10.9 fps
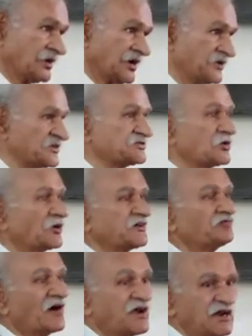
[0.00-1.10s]
It is not a
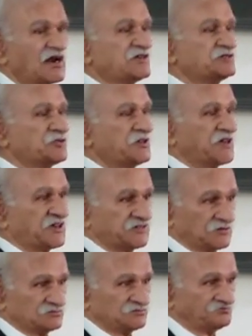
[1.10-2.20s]
final
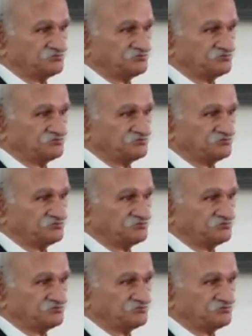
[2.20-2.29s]
adjudication